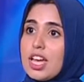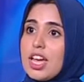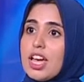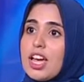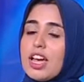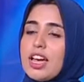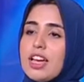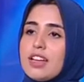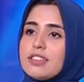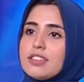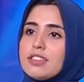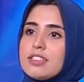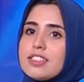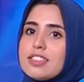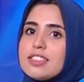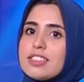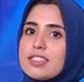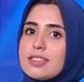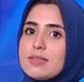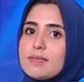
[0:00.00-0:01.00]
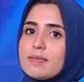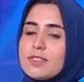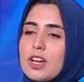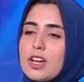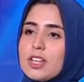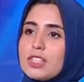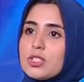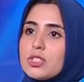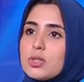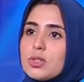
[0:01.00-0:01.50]
And
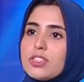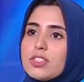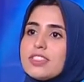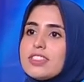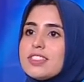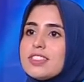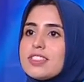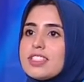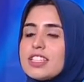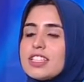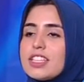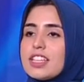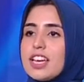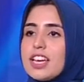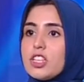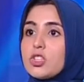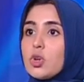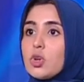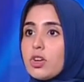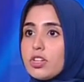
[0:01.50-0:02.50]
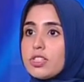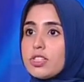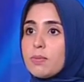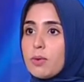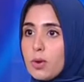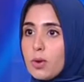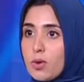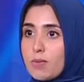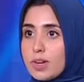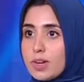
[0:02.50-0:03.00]
I started the HR
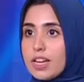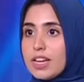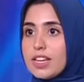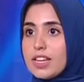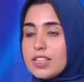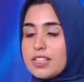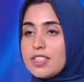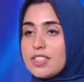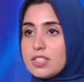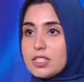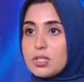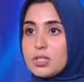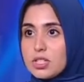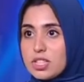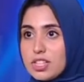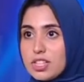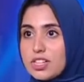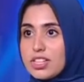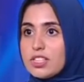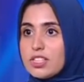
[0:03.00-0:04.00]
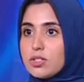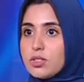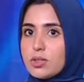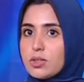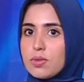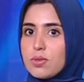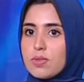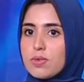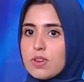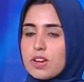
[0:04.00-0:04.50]
diploma in this year
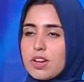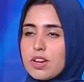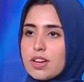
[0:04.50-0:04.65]
to